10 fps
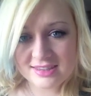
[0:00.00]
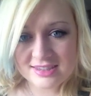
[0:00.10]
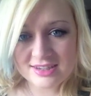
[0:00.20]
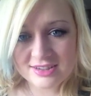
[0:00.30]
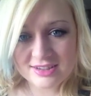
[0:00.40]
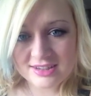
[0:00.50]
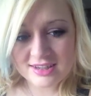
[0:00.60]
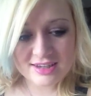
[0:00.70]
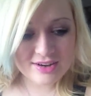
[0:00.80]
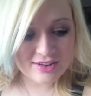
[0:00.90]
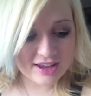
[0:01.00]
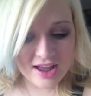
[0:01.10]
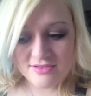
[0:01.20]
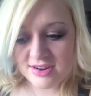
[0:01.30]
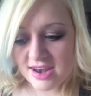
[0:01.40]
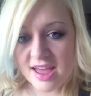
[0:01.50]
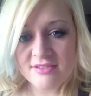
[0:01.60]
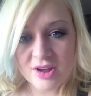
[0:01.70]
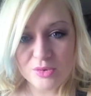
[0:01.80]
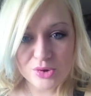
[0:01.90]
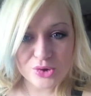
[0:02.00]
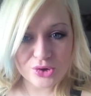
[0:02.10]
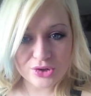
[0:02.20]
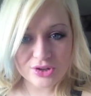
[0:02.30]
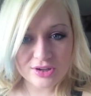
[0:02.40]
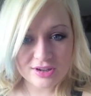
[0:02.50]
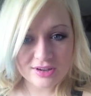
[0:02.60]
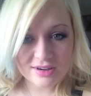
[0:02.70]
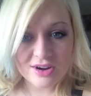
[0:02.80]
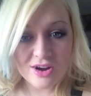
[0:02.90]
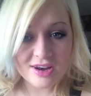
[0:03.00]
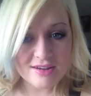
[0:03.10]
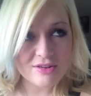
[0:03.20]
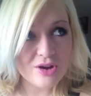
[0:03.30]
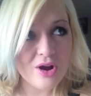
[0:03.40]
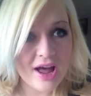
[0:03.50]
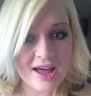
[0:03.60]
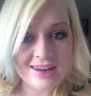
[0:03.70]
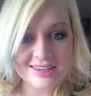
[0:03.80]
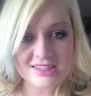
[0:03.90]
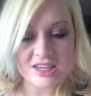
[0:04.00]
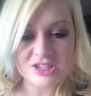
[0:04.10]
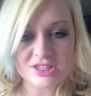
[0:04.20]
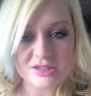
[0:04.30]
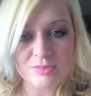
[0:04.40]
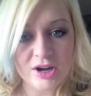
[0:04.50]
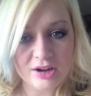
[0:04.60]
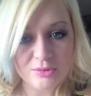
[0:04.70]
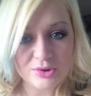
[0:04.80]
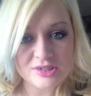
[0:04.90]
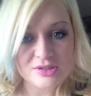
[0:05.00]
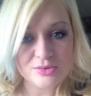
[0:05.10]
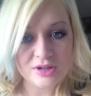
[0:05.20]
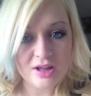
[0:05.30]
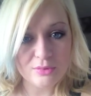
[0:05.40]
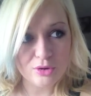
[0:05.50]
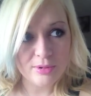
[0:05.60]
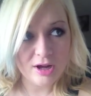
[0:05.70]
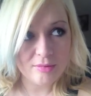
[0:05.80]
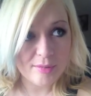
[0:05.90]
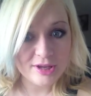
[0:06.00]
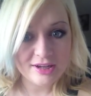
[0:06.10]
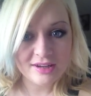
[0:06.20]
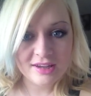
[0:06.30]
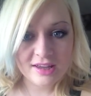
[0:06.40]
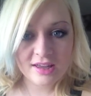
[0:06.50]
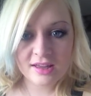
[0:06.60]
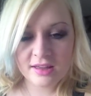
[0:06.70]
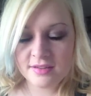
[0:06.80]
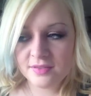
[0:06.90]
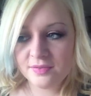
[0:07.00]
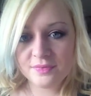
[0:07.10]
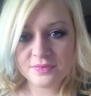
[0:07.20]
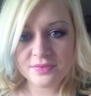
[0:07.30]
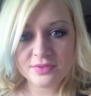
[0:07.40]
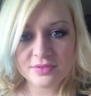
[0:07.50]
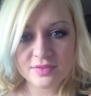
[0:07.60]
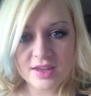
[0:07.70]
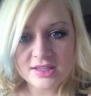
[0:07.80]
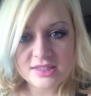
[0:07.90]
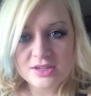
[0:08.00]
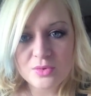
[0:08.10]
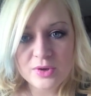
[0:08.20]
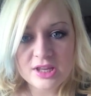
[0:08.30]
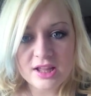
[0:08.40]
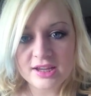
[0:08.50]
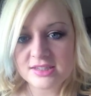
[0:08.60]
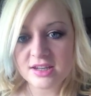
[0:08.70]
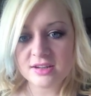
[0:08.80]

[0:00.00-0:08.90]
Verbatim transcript: to you know like I've never worn not never not had extensions in when I walked into a club or a pub. I mean, that's so weird. Like to,